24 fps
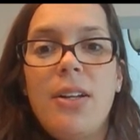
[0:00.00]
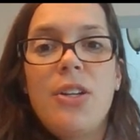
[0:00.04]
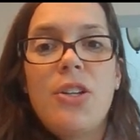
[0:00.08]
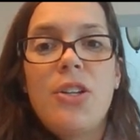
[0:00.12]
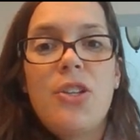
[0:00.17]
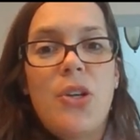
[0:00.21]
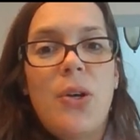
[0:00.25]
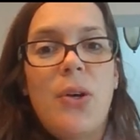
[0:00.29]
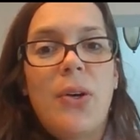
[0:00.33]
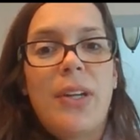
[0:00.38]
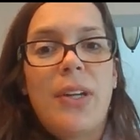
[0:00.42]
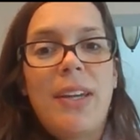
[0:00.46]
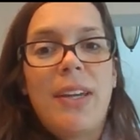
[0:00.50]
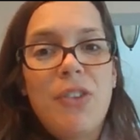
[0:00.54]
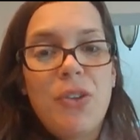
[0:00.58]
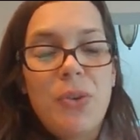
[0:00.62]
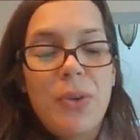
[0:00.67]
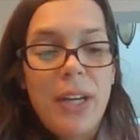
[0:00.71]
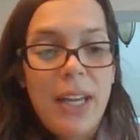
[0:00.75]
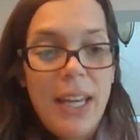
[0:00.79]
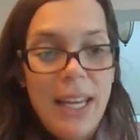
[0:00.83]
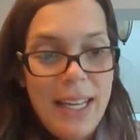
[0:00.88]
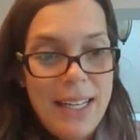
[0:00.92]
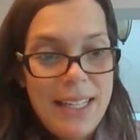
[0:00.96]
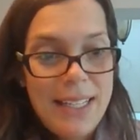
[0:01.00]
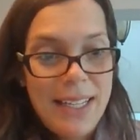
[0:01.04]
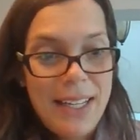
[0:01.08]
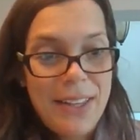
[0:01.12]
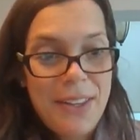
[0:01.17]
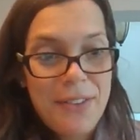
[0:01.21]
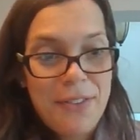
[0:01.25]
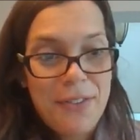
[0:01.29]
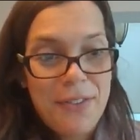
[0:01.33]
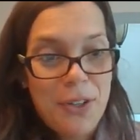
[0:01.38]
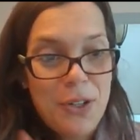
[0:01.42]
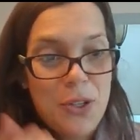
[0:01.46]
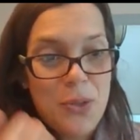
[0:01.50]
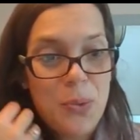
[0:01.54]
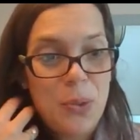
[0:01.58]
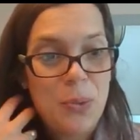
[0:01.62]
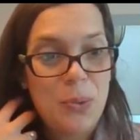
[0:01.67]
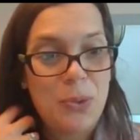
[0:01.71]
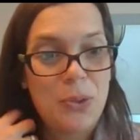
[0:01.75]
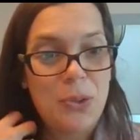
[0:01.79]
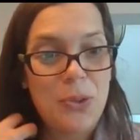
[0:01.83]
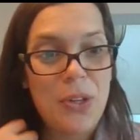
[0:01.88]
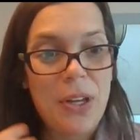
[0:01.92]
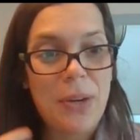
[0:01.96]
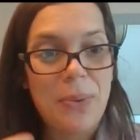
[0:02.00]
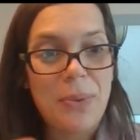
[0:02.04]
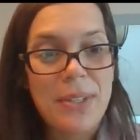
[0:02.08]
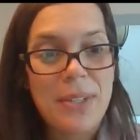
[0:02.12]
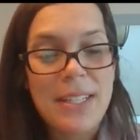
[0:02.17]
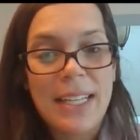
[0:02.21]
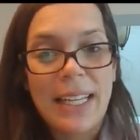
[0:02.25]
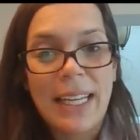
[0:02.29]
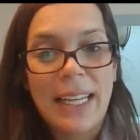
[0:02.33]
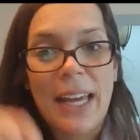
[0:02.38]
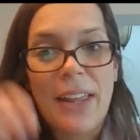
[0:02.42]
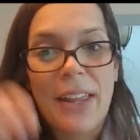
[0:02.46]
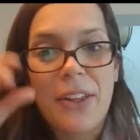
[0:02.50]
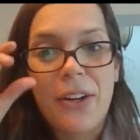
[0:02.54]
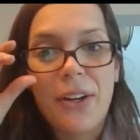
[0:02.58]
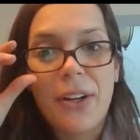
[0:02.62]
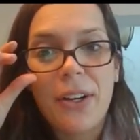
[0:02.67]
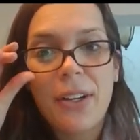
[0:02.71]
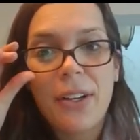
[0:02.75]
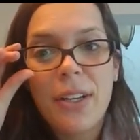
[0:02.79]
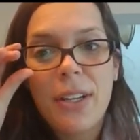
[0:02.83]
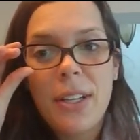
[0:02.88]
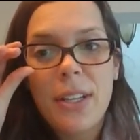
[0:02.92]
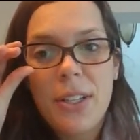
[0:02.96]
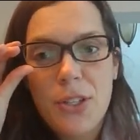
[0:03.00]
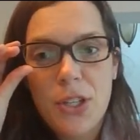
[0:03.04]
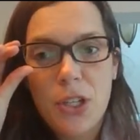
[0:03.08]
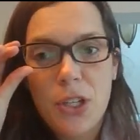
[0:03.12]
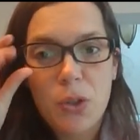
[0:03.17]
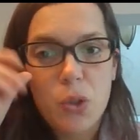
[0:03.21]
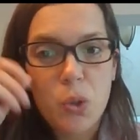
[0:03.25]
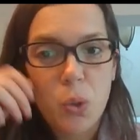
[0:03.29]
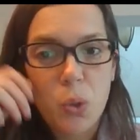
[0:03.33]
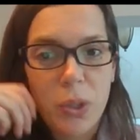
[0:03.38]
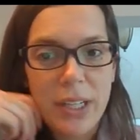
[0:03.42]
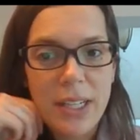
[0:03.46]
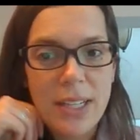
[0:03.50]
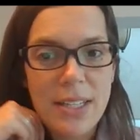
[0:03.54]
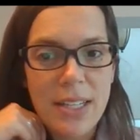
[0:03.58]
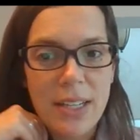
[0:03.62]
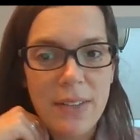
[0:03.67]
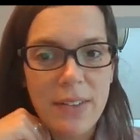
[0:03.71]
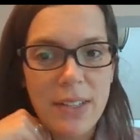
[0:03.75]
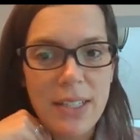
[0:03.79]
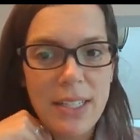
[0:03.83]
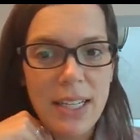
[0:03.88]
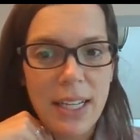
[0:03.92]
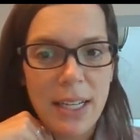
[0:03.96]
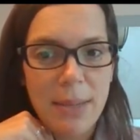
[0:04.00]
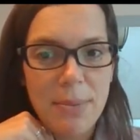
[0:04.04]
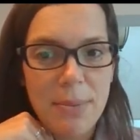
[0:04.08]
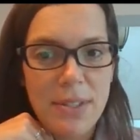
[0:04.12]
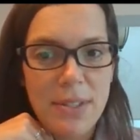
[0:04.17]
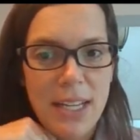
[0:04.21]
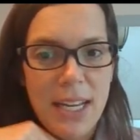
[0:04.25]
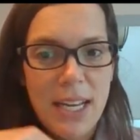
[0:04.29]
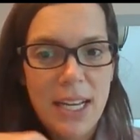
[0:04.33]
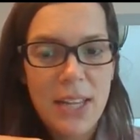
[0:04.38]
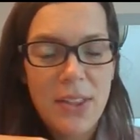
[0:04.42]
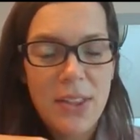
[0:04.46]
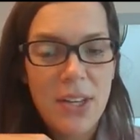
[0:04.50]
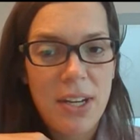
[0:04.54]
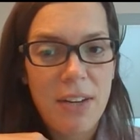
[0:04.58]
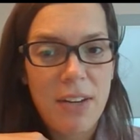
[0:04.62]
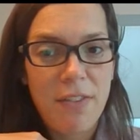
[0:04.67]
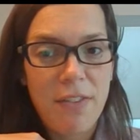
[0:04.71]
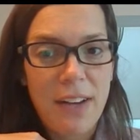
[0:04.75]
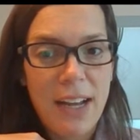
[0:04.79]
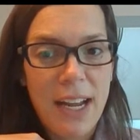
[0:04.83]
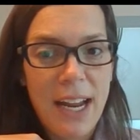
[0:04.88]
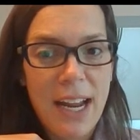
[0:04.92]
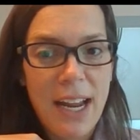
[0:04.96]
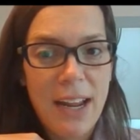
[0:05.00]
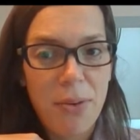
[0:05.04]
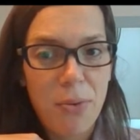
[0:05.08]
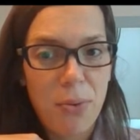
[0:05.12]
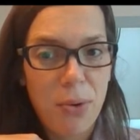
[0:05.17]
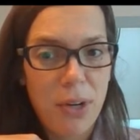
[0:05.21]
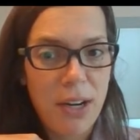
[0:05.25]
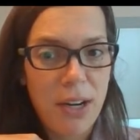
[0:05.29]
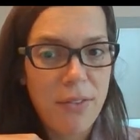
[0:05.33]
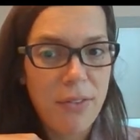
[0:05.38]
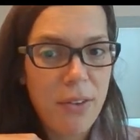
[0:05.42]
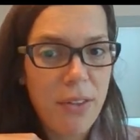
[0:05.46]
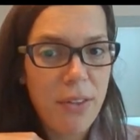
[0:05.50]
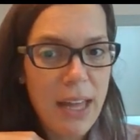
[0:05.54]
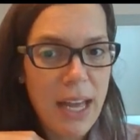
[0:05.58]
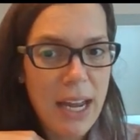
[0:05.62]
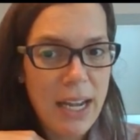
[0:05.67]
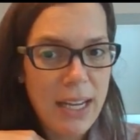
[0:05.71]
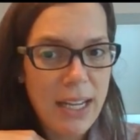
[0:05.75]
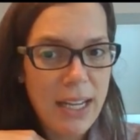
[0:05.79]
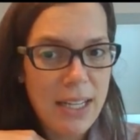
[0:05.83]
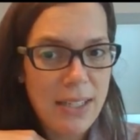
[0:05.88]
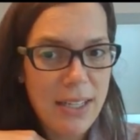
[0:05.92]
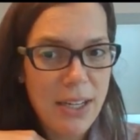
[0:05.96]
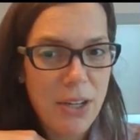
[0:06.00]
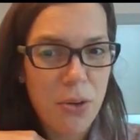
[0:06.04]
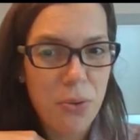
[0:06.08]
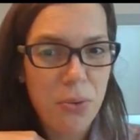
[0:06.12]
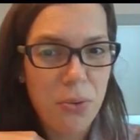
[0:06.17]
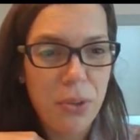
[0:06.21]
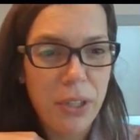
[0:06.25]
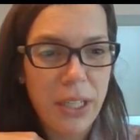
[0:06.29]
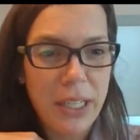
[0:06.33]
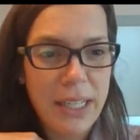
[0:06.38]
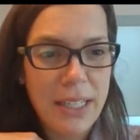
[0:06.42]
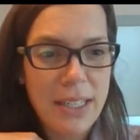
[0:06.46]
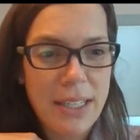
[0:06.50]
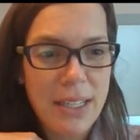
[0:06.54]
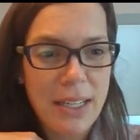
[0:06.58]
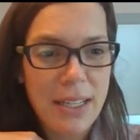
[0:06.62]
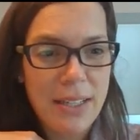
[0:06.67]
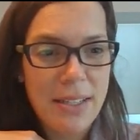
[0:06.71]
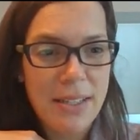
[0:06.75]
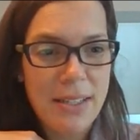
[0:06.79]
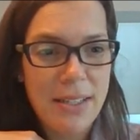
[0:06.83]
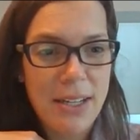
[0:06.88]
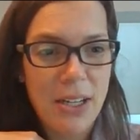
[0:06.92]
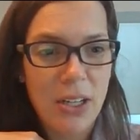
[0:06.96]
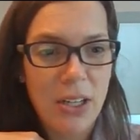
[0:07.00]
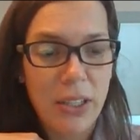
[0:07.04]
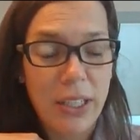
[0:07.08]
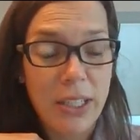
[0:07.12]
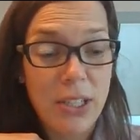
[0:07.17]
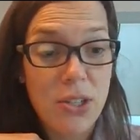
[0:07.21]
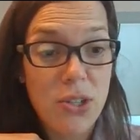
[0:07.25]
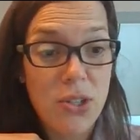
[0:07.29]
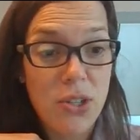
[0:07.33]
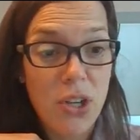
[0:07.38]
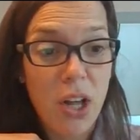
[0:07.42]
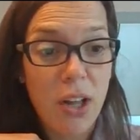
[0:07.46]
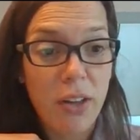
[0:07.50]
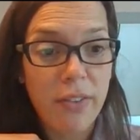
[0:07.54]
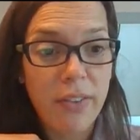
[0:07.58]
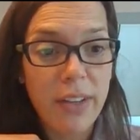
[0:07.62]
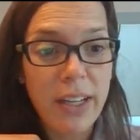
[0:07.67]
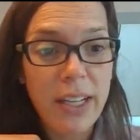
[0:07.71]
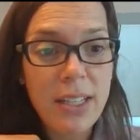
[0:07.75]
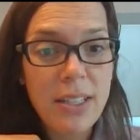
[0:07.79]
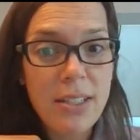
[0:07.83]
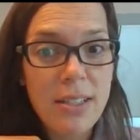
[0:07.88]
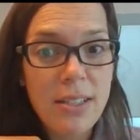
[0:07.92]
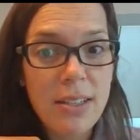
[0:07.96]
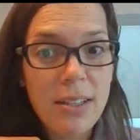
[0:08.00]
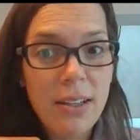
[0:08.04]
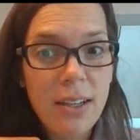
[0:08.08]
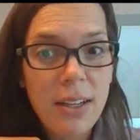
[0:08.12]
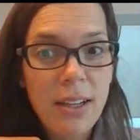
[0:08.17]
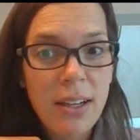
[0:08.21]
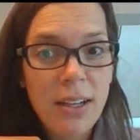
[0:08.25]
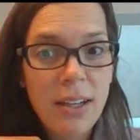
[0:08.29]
So I'll give you a hint on the first one. We'll do that one together. So 27 times 10, and then if whatever that is, I don't really need to necessarily solve it.